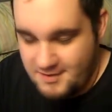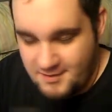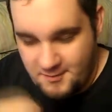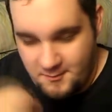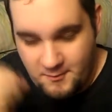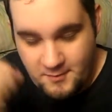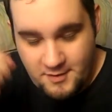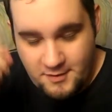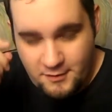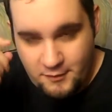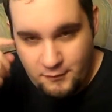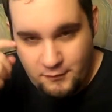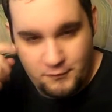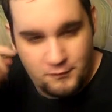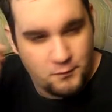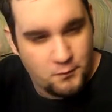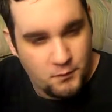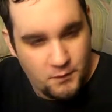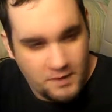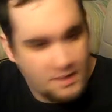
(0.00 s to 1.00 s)
one of
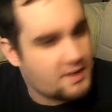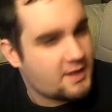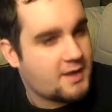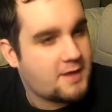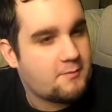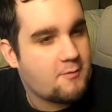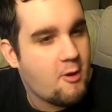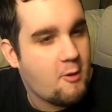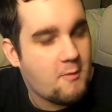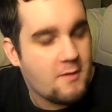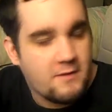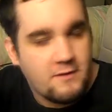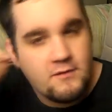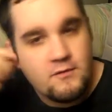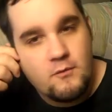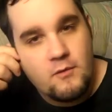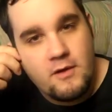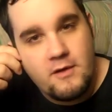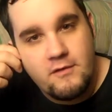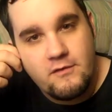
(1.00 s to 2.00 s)
those really moments
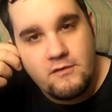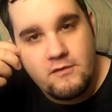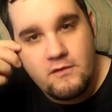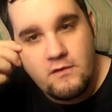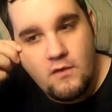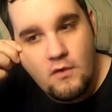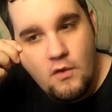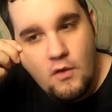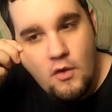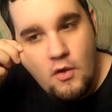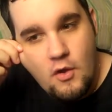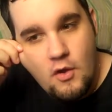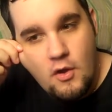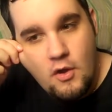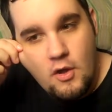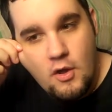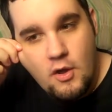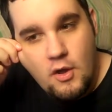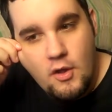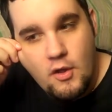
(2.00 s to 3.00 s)
was,
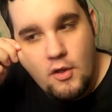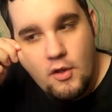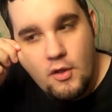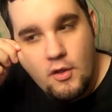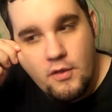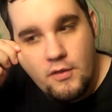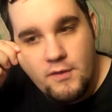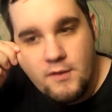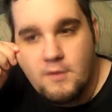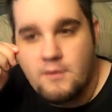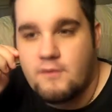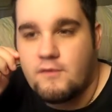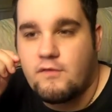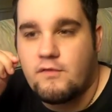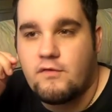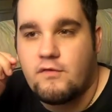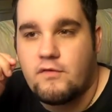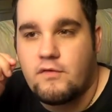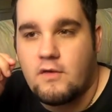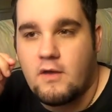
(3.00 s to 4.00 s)

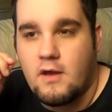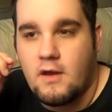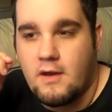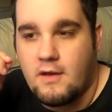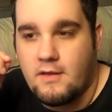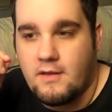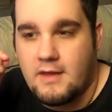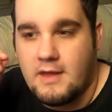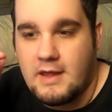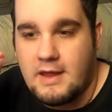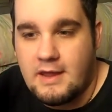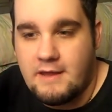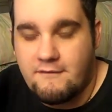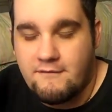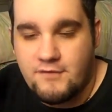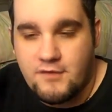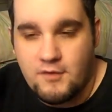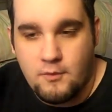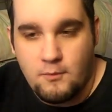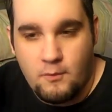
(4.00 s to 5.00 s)

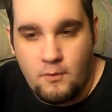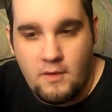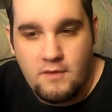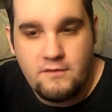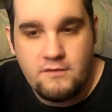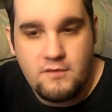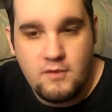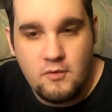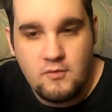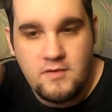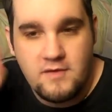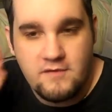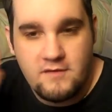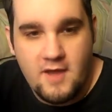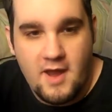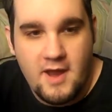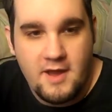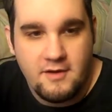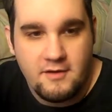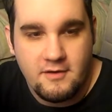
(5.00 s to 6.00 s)
if there was no
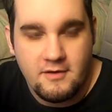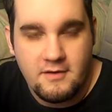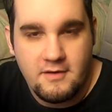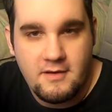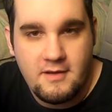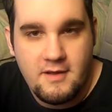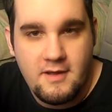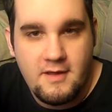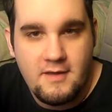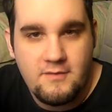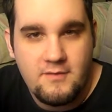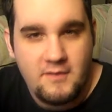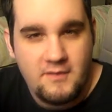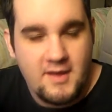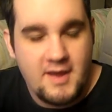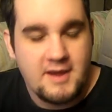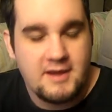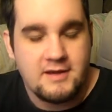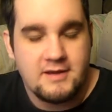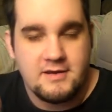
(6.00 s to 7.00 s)
designer, then
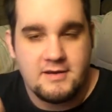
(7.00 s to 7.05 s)
that